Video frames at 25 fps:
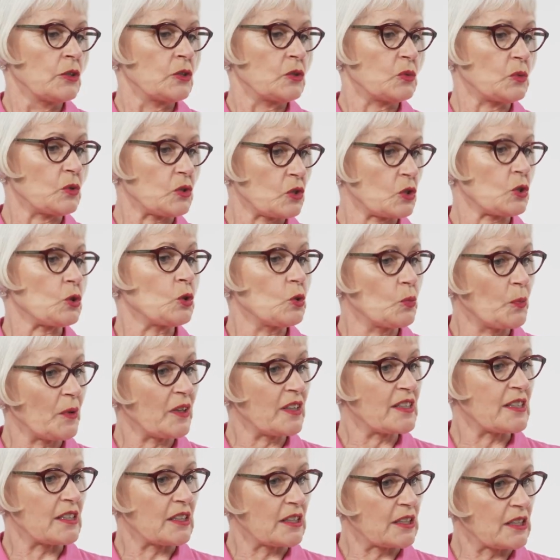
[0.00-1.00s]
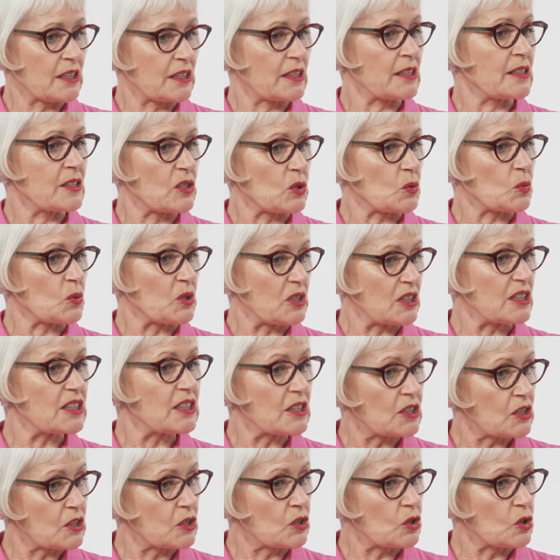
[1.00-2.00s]
There are two basic things that we
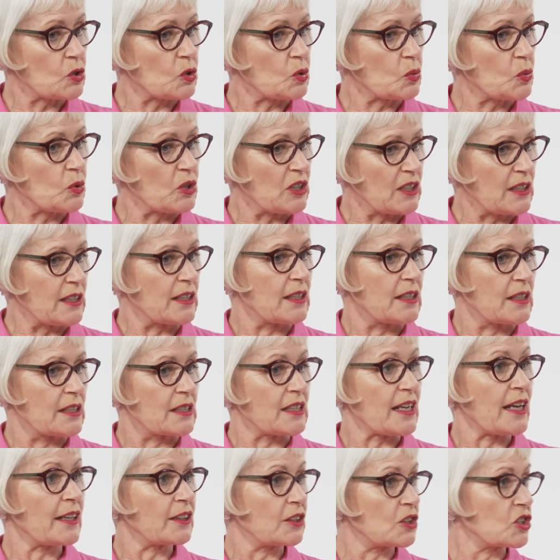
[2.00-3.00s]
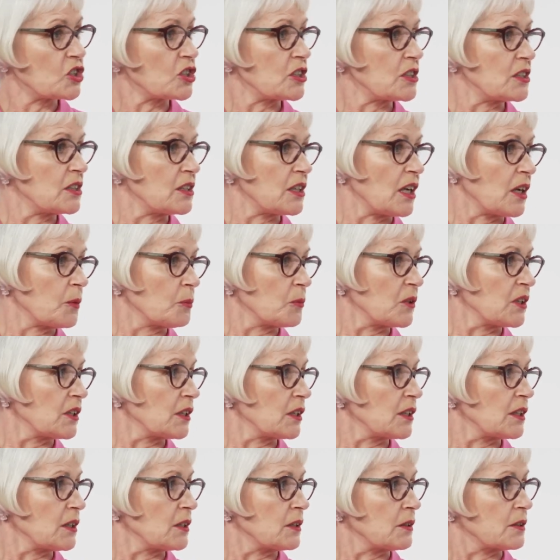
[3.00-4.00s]
need to do. We need energy, and we
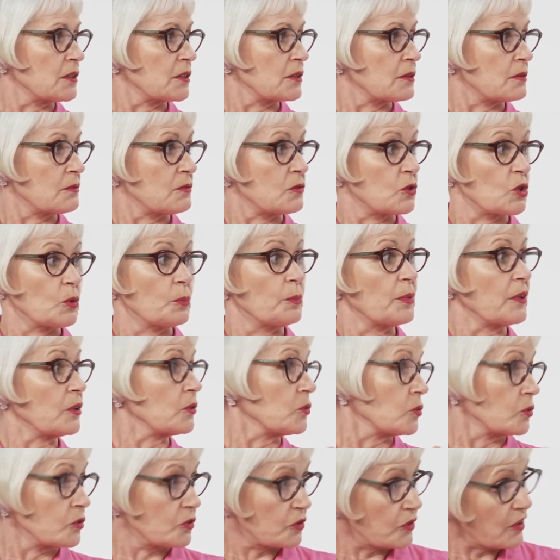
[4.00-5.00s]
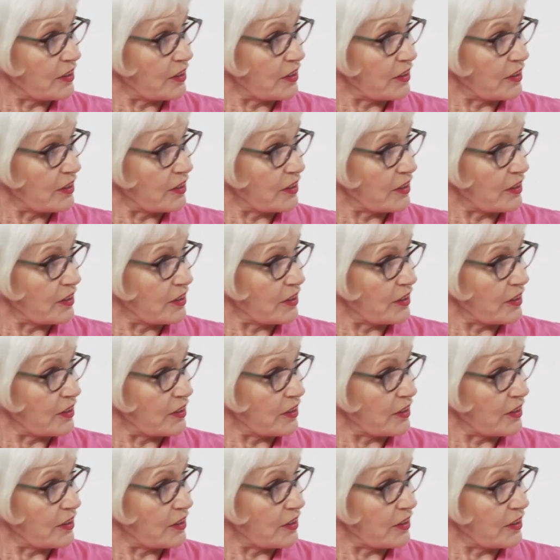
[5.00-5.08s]
need to build